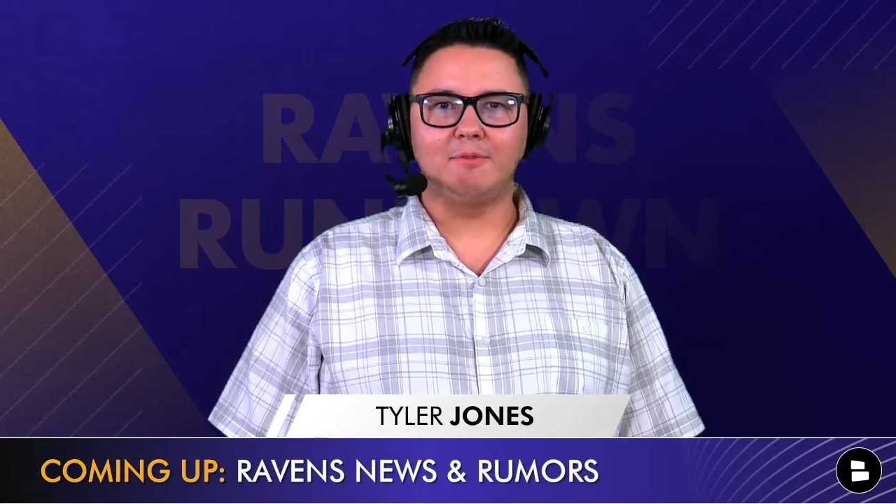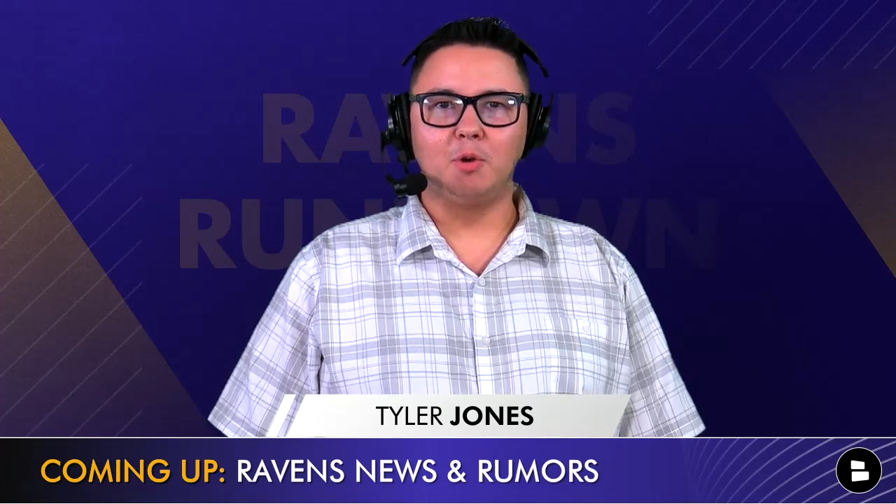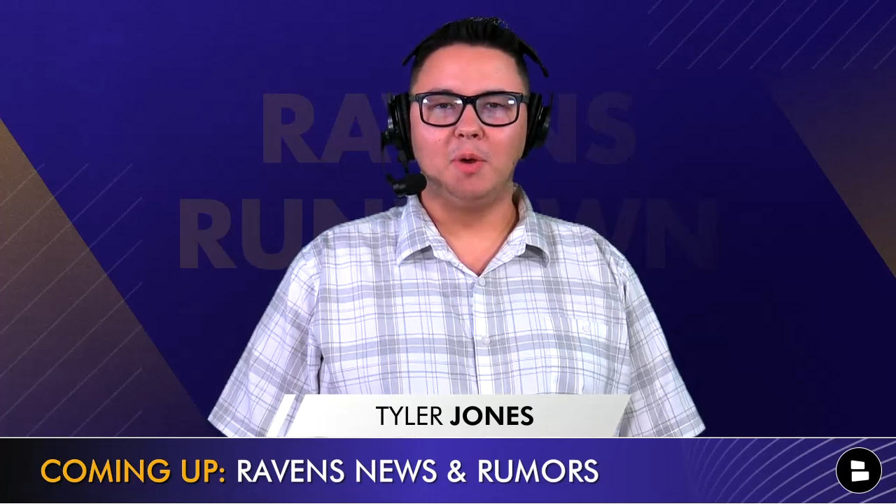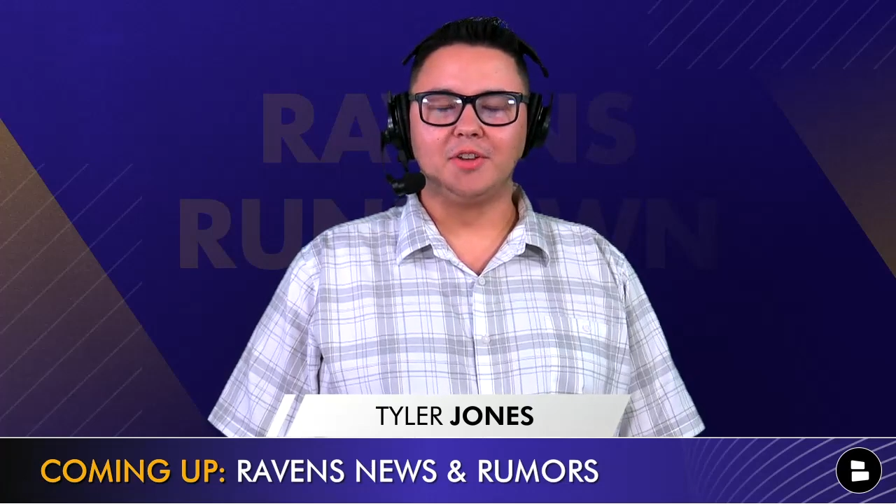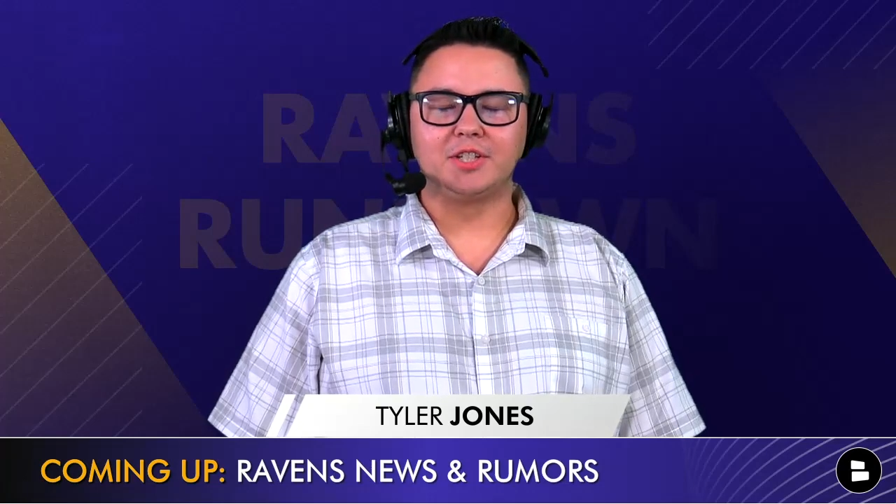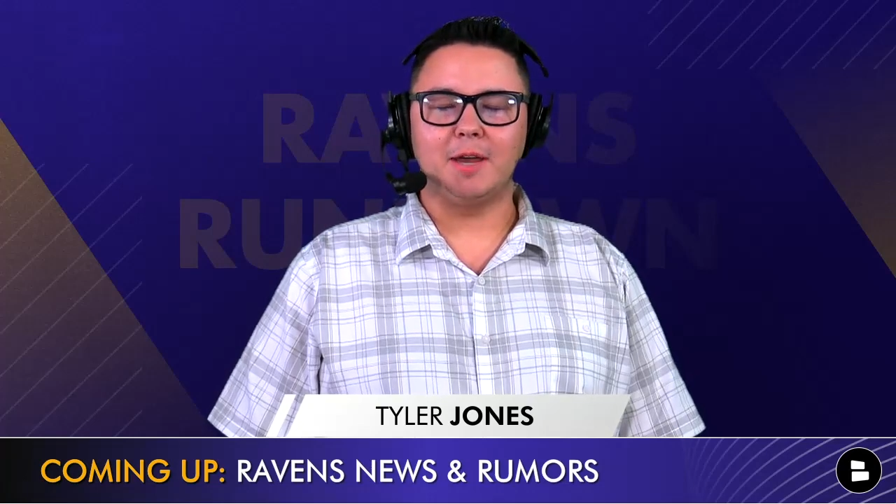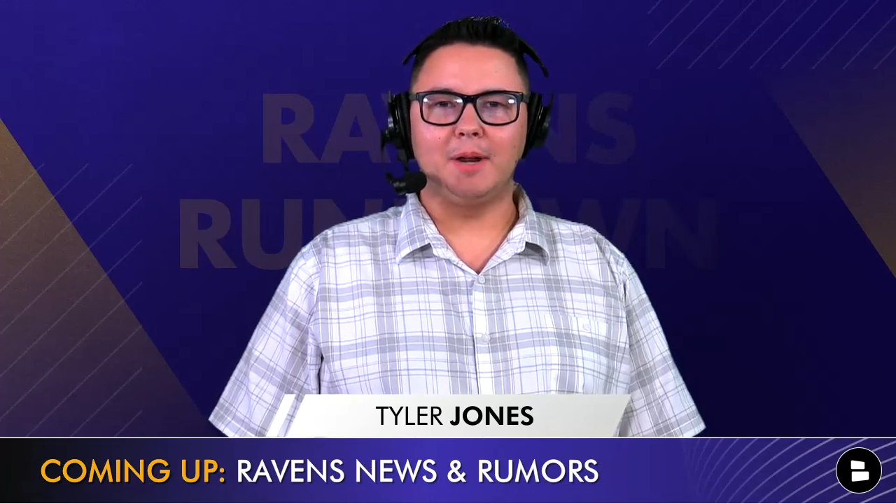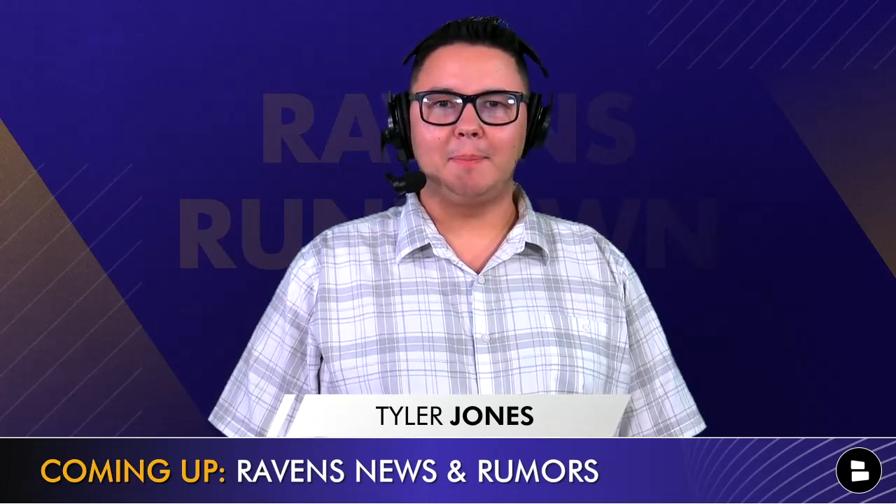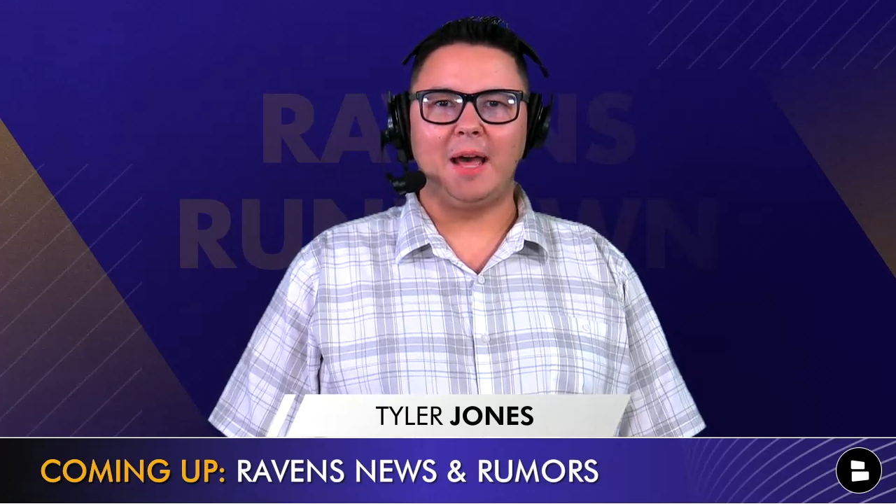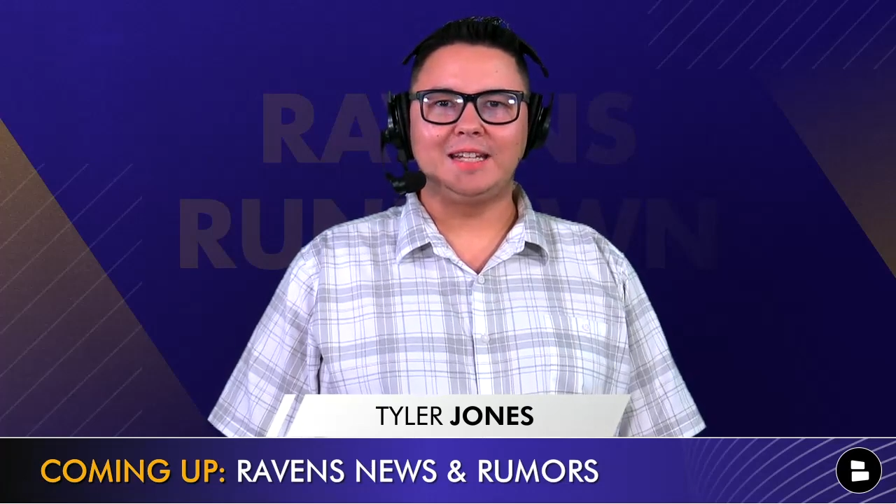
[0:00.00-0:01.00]
you with us. Coming
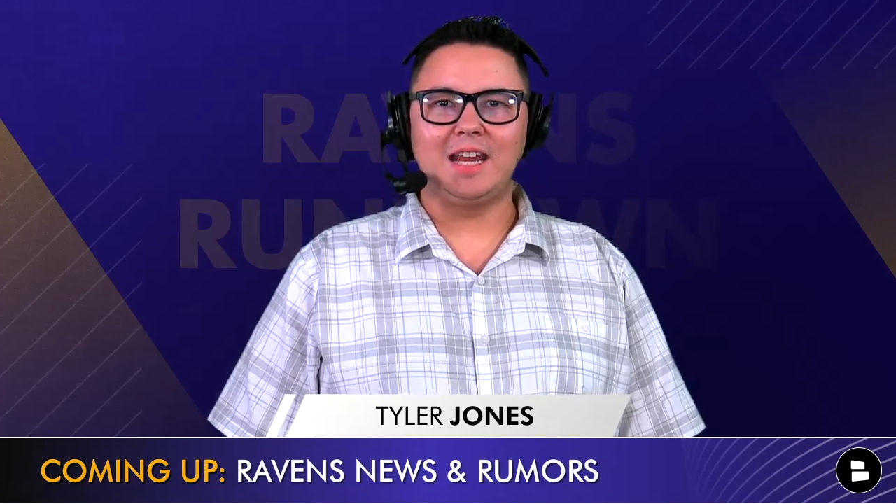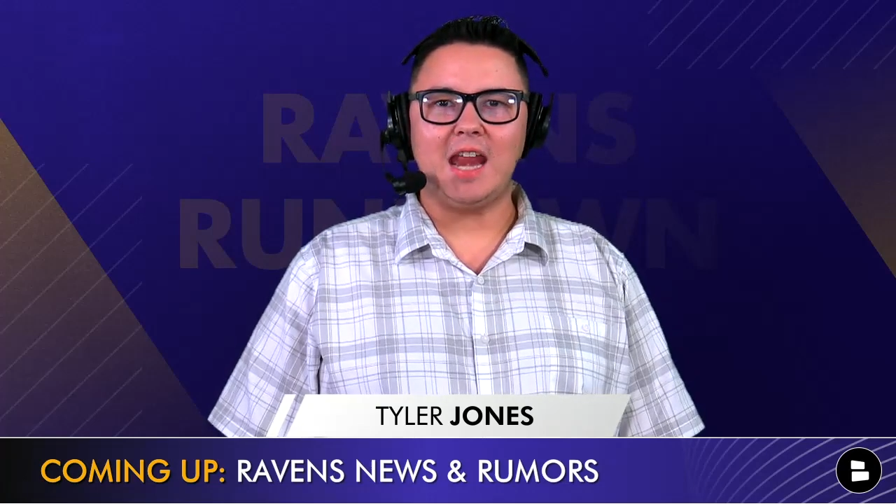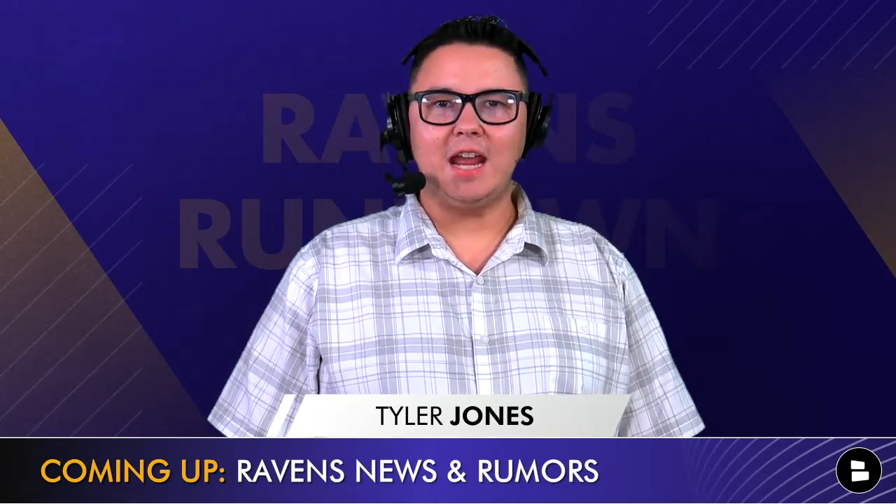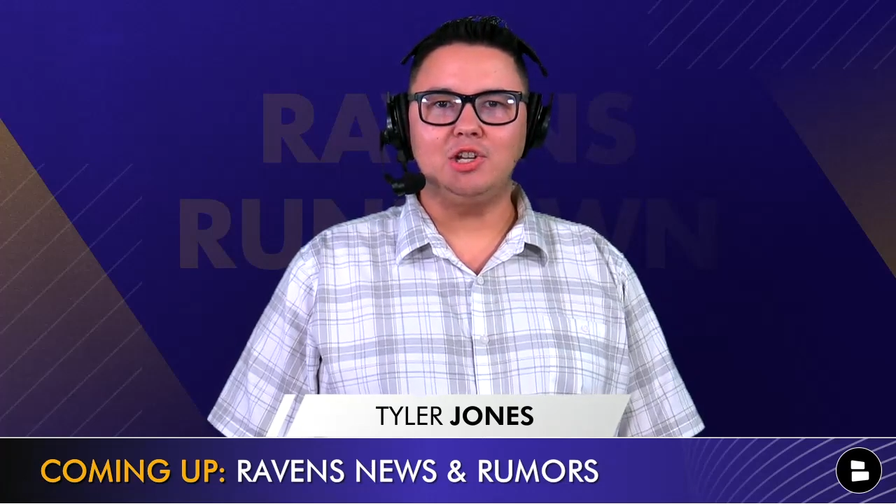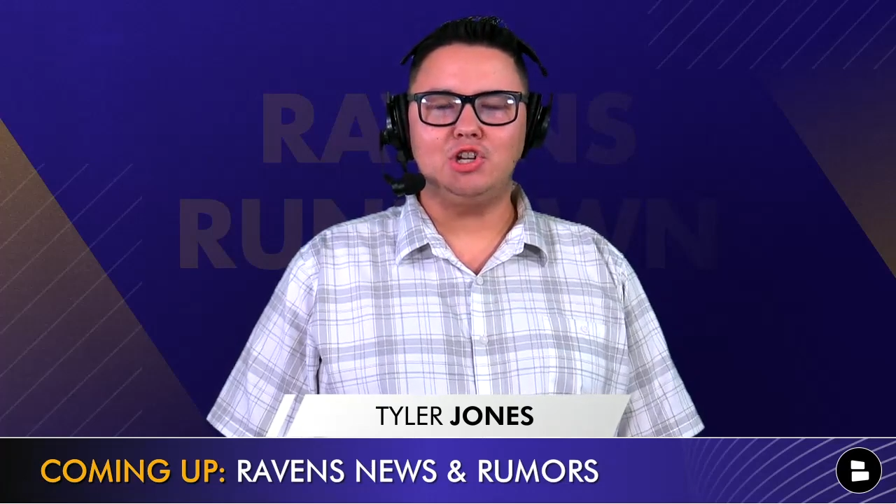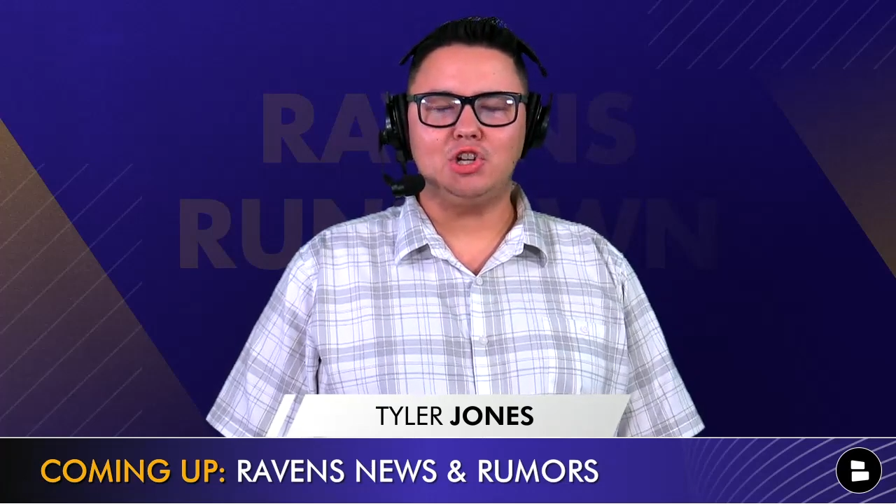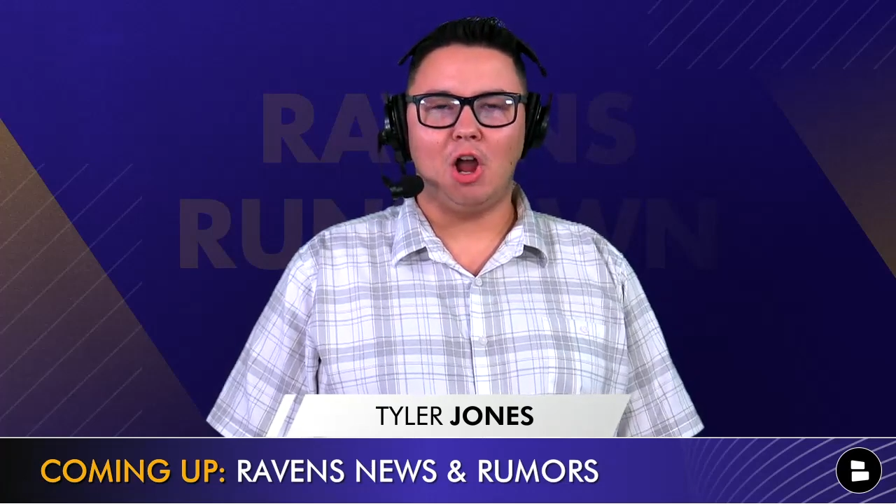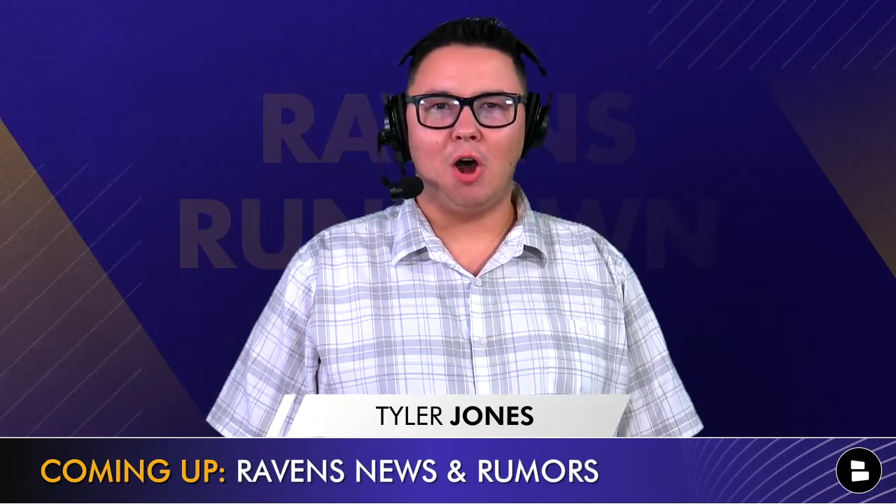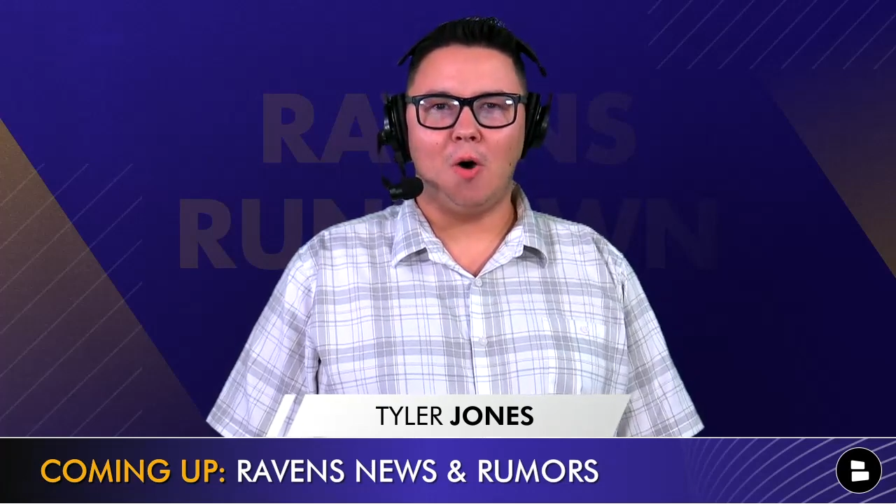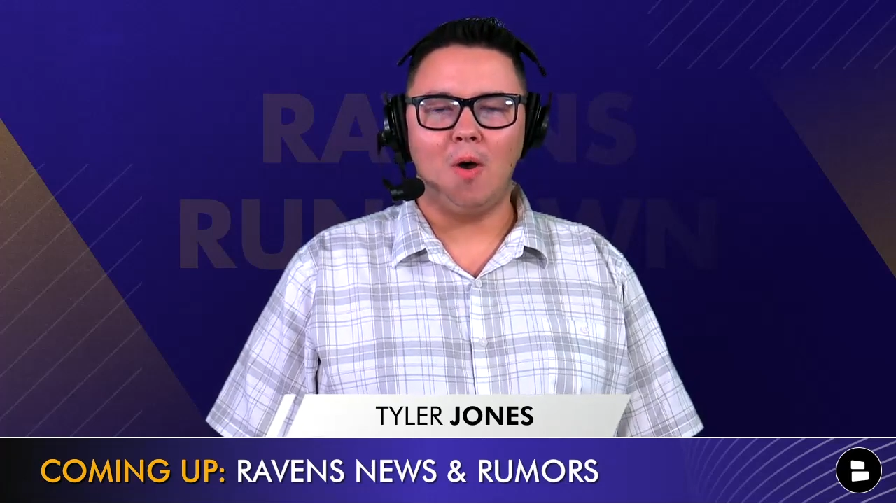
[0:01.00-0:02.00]
up on today's
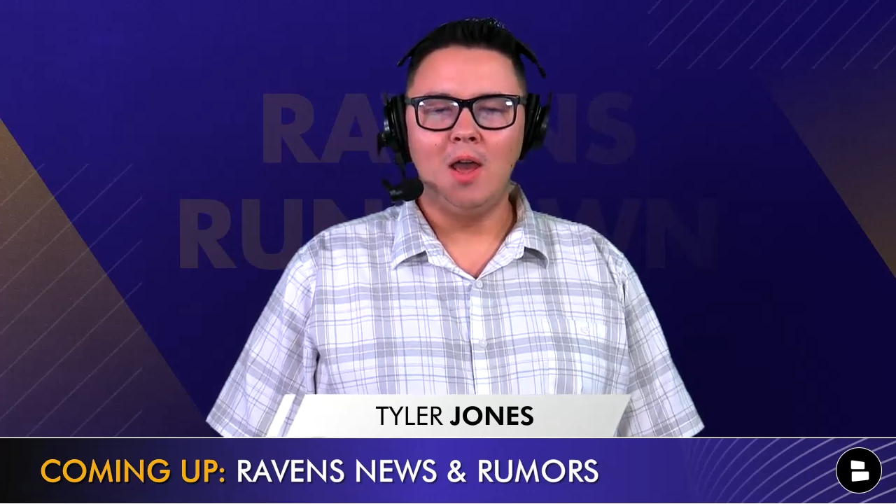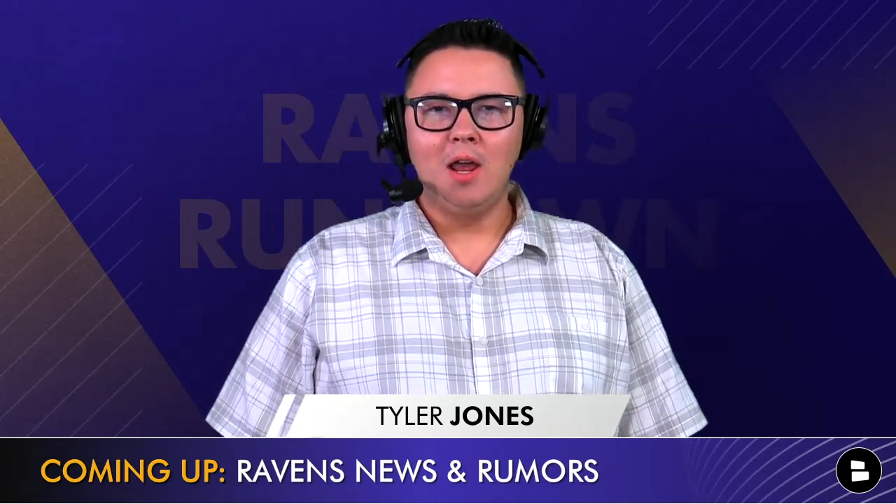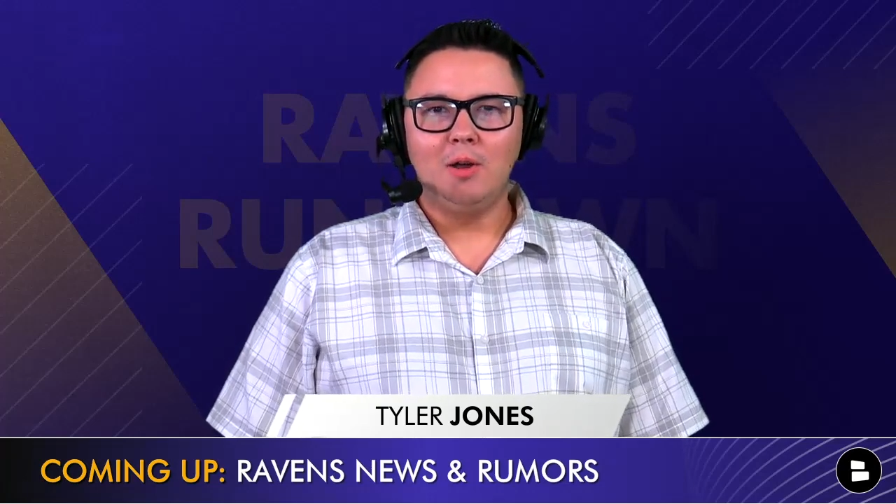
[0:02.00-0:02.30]
show,